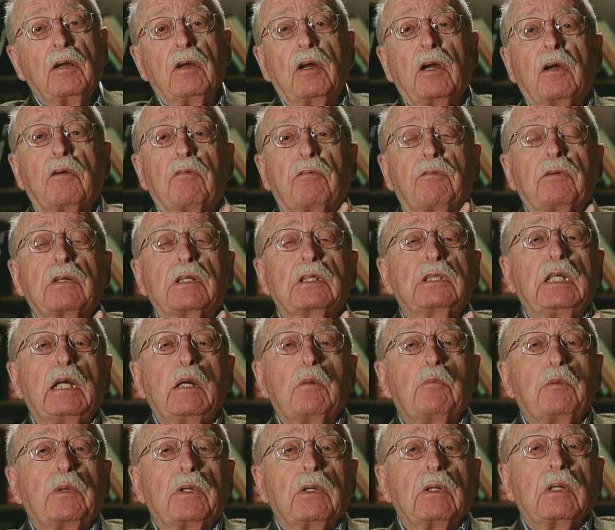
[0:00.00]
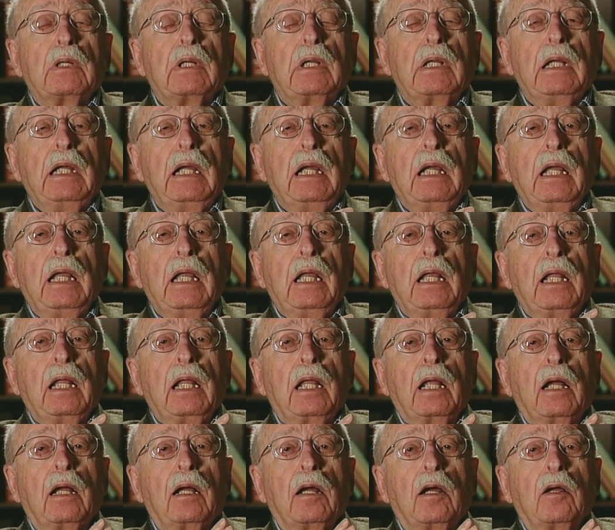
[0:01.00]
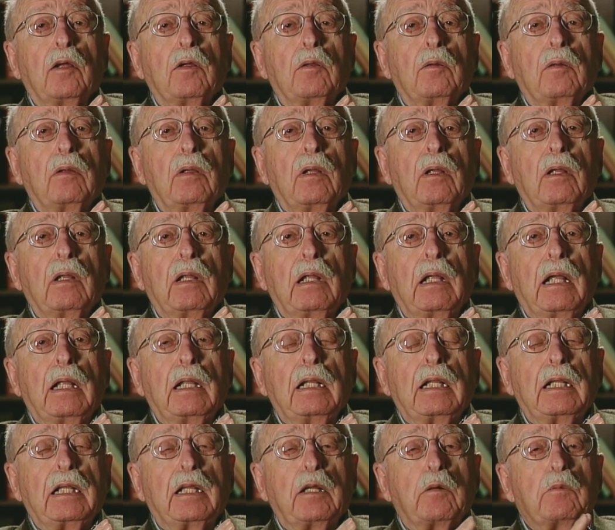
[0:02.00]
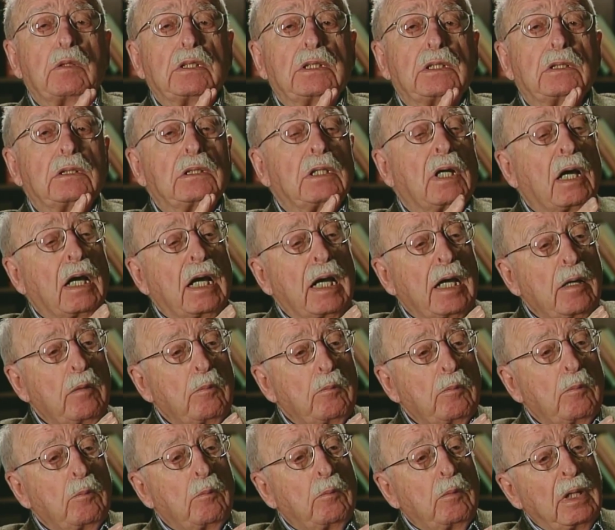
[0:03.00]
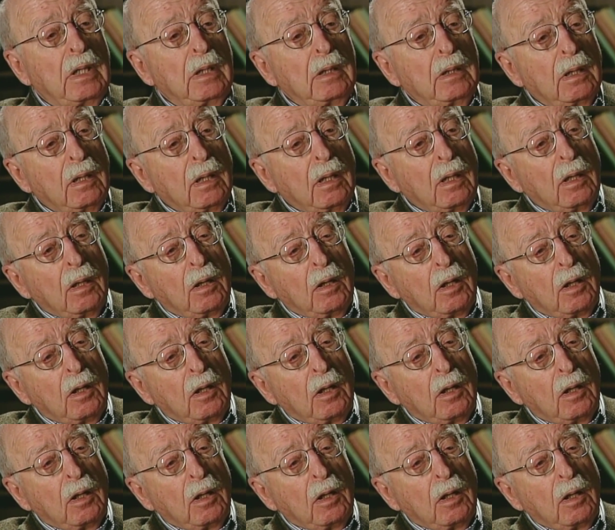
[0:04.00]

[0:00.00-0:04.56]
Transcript: Uh, for example, uh, there was a time when